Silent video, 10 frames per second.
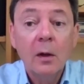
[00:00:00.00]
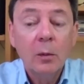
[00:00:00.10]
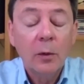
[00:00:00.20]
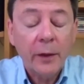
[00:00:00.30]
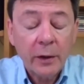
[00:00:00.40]

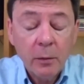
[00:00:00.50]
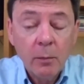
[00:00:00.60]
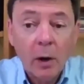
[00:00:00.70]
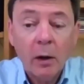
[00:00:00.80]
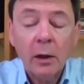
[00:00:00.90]
Well, thank you,
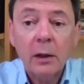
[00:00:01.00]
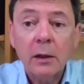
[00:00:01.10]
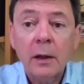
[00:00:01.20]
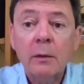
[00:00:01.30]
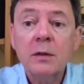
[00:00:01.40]
Mark.
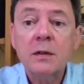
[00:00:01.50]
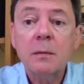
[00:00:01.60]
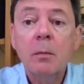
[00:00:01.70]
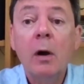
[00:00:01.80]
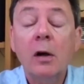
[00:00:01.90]
That was
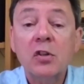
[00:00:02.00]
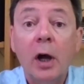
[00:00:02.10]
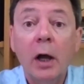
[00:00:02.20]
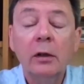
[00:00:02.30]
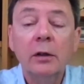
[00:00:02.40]
Mark
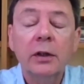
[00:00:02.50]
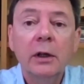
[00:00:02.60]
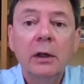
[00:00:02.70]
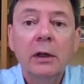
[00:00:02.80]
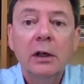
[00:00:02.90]
Child,
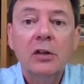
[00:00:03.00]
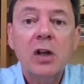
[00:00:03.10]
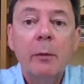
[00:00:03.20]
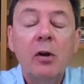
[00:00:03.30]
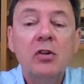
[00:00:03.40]

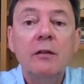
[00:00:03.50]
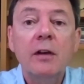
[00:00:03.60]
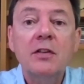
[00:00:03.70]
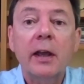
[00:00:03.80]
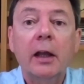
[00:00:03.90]
Chairman and Chief
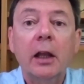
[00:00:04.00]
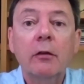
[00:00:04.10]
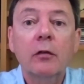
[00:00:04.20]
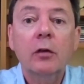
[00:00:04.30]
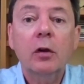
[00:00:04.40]
Executive
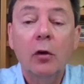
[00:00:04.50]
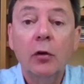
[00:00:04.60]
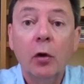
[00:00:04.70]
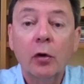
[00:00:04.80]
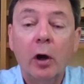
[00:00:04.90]
of
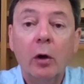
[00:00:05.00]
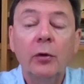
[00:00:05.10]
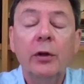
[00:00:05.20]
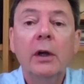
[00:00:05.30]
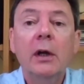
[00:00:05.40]
Condor
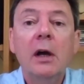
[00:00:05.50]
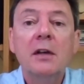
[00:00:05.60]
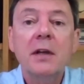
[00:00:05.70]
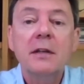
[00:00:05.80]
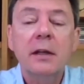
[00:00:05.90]
Gold.
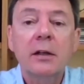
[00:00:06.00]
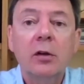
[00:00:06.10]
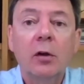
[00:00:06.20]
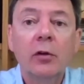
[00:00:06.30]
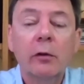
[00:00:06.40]
As I said,
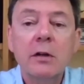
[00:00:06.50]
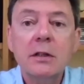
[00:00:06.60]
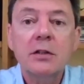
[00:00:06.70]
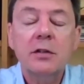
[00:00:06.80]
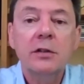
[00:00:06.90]
Condor is
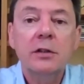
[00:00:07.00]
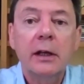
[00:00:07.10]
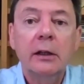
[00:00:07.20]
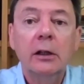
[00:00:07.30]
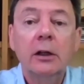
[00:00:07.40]
listed
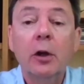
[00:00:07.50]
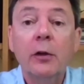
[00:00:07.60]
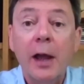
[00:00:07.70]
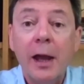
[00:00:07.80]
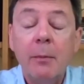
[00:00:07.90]
in London on
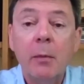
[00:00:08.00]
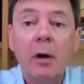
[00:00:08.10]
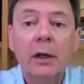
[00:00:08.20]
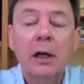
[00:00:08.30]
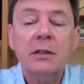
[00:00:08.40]
the AIM
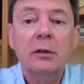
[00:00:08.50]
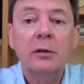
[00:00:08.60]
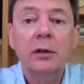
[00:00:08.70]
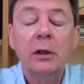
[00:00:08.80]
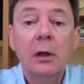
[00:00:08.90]
market, on
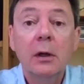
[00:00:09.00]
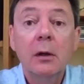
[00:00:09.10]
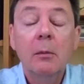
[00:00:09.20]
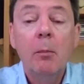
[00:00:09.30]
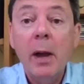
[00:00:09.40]
the
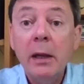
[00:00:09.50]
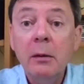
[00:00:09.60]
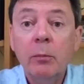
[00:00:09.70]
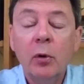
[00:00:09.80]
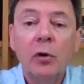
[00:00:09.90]

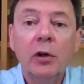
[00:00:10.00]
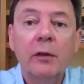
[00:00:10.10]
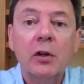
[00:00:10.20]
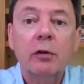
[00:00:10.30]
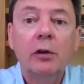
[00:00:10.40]
main board of
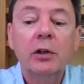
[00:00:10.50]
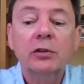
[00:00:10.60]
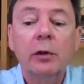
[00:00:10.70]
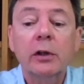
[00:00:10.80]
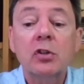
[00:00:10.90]
the Toronto
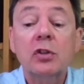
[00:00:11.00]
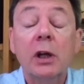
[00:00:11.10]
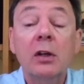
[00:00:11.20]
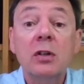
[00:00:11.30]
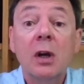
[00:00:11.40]
Stock
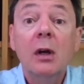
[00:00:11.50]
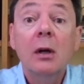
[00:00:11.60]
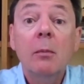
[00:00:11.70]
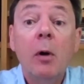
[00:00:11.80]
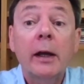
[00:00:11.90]
Exchange.
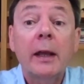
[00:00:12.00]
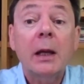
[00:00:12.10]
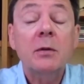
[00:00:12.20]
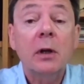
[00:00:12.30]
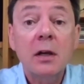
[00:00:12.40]
Market
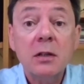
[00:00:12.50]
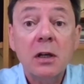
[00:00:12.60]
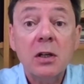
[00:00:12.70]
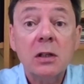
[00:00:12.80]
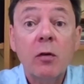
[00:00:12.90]

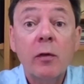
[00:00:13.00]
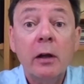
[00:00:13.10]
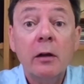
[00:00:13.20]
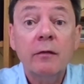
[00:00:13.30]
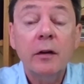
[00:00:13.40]
capitalization of
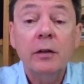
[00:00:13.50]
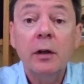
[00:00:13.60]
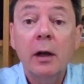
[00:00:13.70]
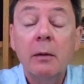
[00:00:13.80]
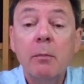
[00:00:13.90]
around
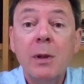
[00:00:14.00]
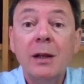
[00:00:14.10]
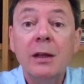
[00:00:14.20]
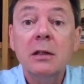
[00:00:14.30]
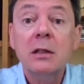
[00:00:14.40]
59
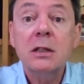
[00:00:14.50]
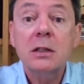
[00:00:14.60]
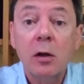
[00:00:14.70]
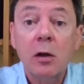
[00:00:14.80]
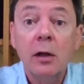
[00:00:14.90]
million
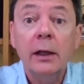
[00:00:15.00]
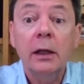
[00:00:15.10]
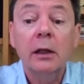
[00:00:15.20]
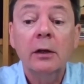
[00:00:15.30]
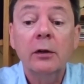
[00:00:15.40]
sterling
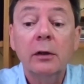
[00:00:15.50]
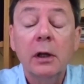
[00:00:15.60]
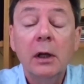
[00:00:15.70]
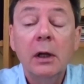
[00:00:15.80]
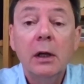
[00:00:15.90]
in London,
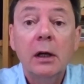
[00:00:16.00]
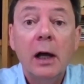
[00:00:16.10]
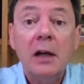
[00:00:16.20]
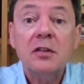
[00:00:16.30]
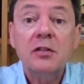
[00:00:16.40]

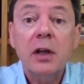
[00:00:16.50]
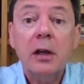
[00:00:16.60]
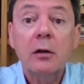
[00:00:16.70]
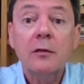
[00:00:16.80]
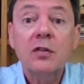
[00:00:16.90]
has the
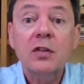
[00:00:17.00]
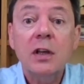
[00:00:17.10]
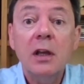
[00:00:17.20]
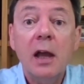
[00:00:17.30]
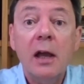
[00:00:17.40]
ticker of
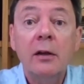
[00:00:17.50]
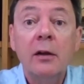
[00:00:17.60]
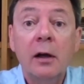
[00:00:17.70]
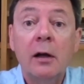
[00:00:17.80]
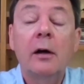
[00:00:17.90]

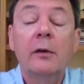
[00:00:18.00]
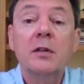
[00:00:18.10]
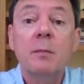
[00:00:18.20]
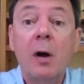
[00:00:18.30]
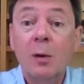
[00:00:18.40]
CNR.
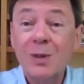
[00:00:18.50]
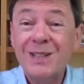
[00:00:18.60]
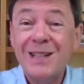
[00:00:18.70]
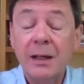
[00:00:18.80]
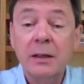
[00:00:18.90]
As Mark was
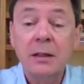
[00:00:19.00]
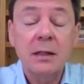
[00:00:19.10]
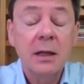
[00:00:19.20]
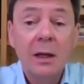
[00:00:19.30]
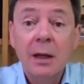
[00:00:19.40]
telling us,
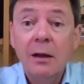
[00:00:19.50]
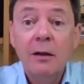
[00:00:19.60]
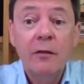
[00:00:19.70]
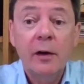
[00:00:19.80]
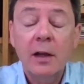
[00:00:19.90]

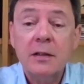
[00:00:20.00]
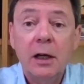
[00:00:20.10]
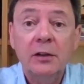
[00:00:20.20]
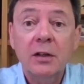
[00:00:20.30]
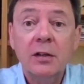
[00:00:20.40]
very
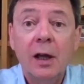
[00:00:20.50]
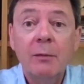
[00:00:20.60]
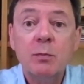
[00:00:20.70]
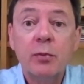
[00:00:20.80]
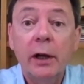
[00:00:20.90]
exciting
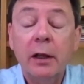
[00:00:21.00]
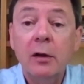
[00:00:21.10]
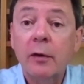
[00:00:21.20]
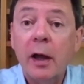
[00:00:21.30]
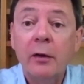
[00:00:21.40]
times, breaking
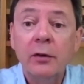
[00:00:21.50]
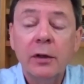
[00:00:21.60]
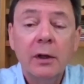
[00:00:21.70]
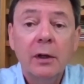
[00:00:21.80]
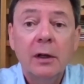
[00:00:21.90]
ground,
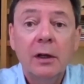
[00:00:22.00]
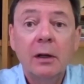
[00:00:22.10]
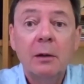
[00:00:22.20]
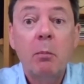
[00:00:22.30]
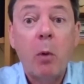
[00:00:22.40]

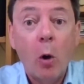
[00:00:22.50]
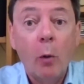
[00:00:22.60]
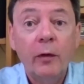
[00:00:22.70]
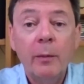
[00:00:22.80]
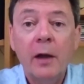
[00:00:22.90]

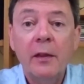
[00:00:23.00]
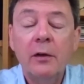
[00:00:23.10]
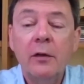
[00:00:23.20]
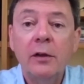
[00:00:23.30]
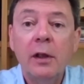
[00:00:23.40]
hopefully by the
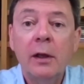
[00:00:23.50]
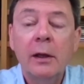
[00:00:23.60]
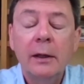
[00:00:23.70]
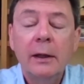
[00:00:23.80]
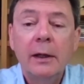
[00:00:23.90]
end of the year,